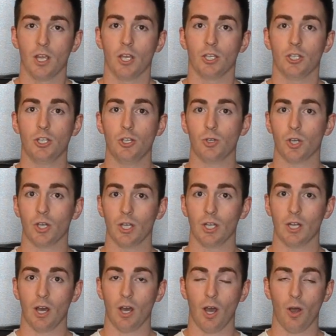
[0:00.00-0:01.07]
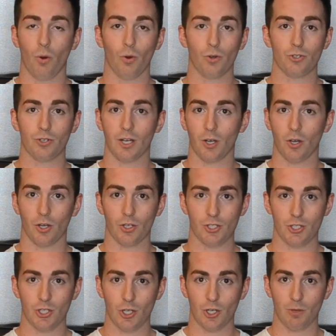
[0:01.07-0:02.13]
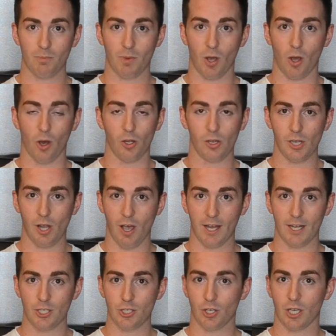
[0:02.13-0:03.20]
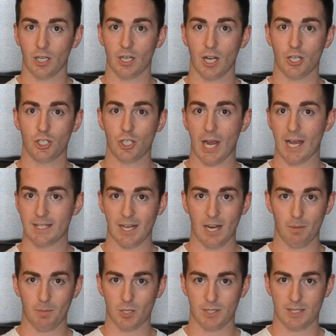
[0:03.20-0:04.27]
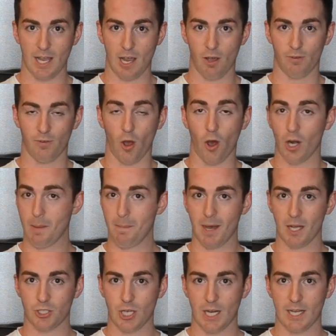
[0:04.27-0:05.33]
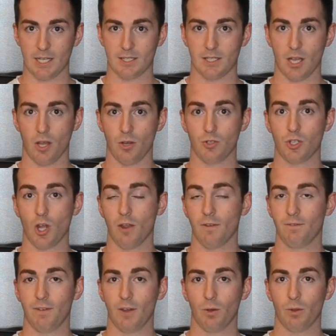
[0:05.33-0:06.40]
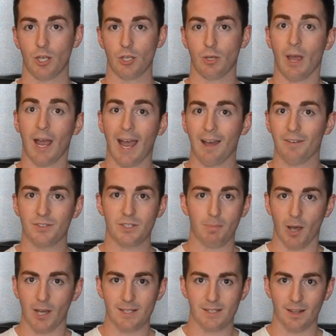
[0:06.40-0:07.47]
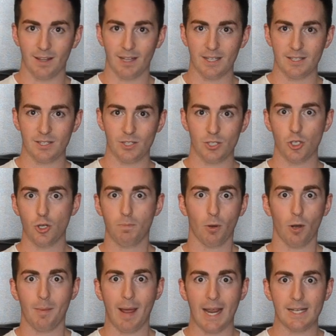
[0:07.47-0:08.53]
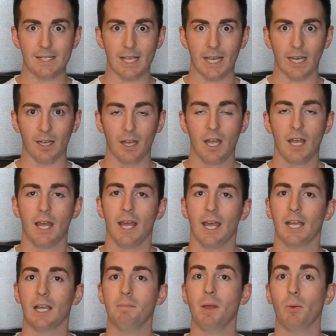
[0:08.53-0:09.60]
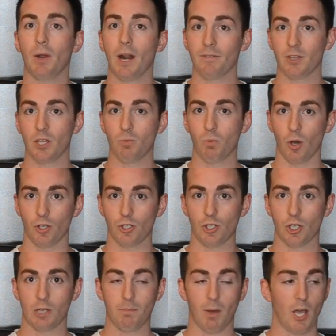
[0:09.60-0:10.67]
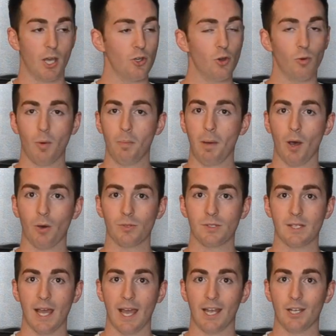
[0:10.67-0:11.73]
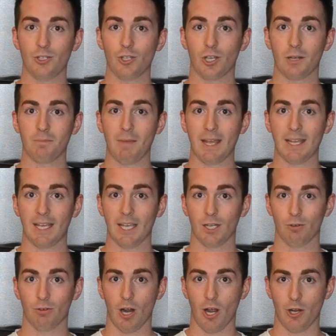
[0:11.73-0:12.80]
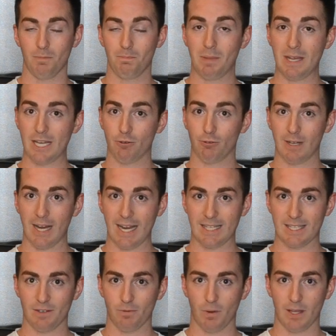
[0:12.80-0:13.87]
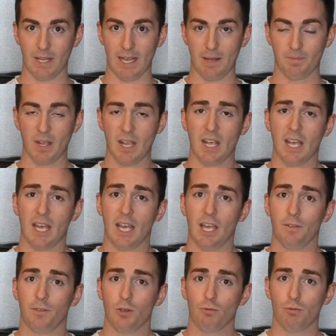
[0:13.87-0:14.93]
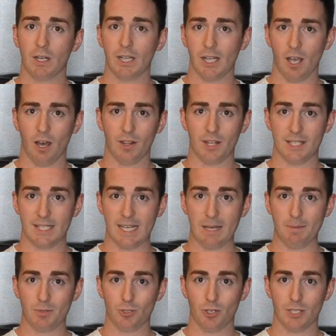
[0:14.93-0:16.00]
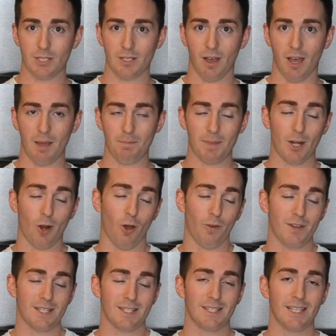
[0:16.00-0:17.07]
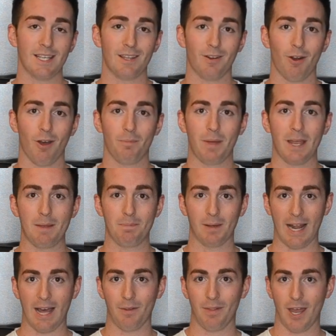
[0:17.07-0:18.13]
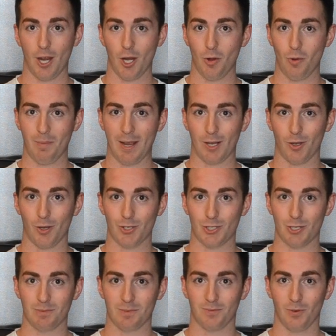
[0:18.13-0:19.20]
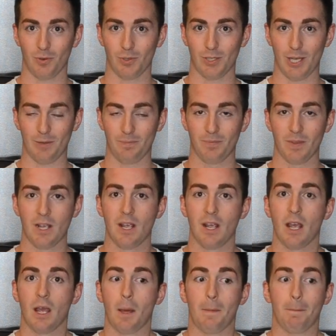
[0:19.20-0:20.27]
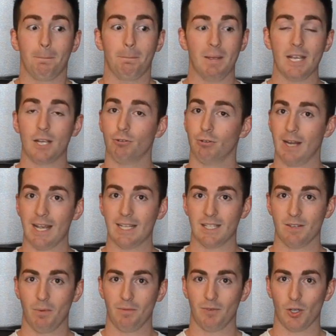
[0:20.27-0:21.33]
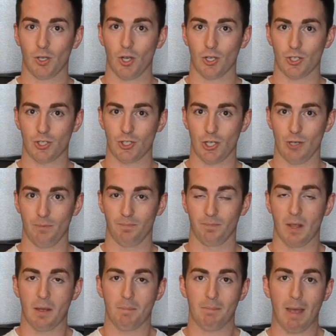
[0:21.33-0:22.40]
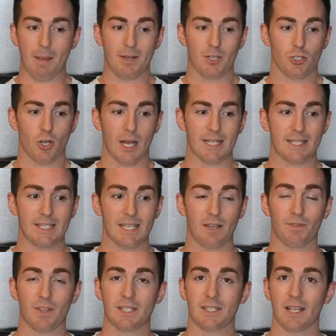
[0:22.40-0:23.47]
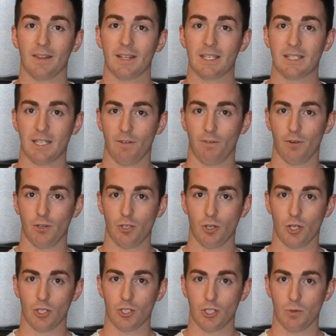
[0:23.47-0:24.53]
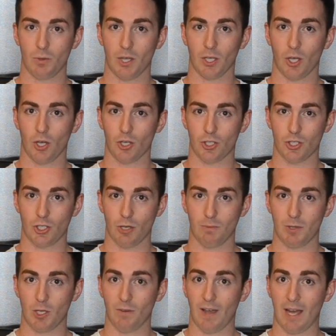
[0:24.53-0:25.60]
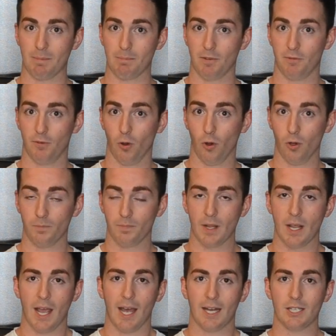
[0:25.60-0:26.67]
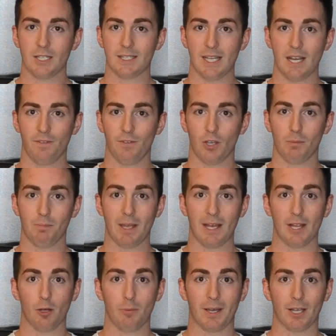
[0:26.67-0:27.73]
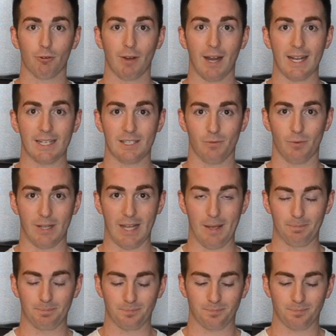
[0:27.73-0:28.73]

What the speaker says: You can order a costume online, you can jazz it up yourself on a budget, so don't feel that you have to buy something that's super amazing. It can be whatever you want. You can buy a normal pole set and you can make it your own. Be creative with it. If you really aren't the seamstress type, then obviously there are people out there who will make costumes for you. Be creative with your costume. Maybe try and see if there's something different you can do with a costume that you've had before, and just see if you can be a little bit creative with it.